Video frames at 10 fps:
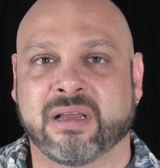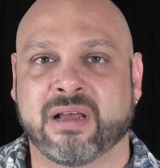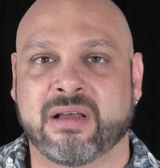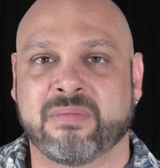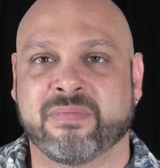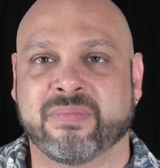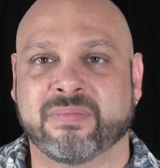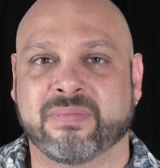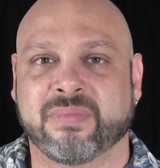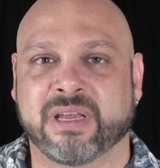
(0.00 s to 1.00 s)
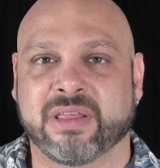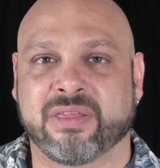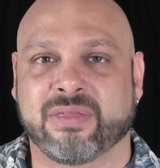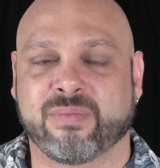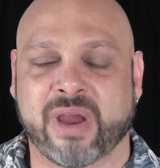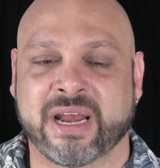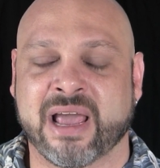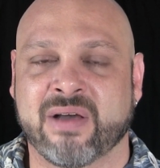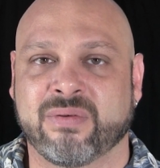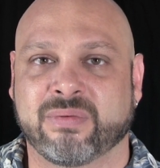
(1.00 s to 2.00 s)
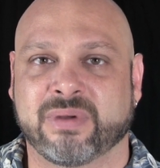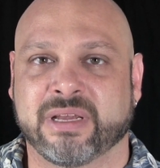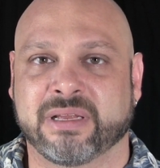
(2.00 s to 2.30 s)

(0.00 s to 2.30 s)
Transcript: Right now,